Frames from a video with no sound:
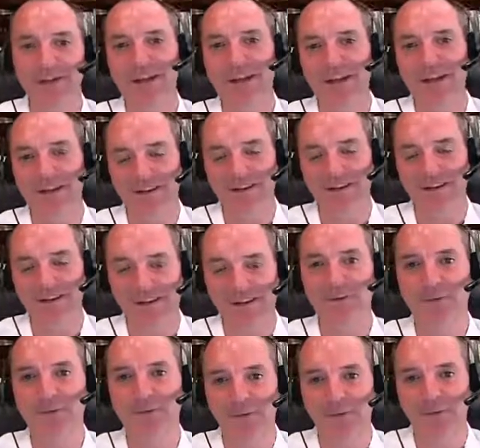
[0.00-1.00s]
And you sort
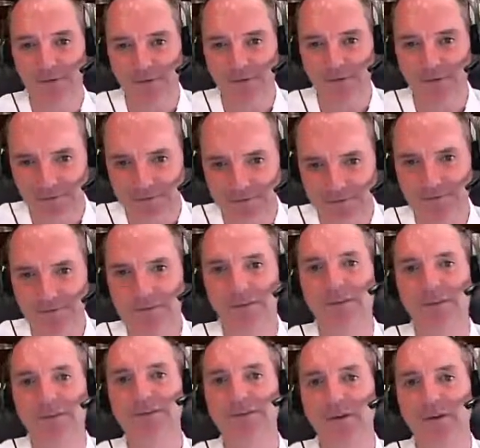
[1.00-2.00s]
of went through just
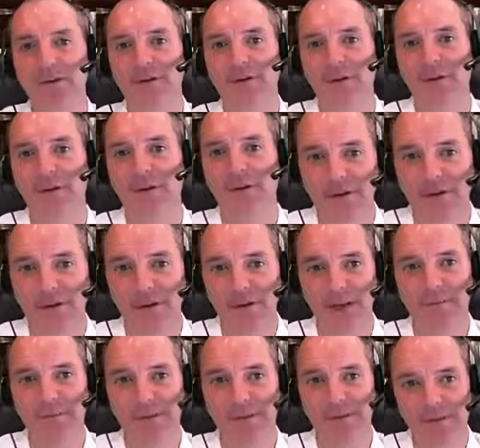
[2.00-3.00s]
slowly doing
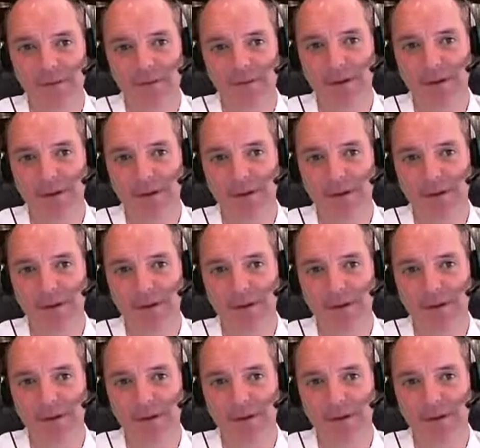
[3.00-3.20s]
that, but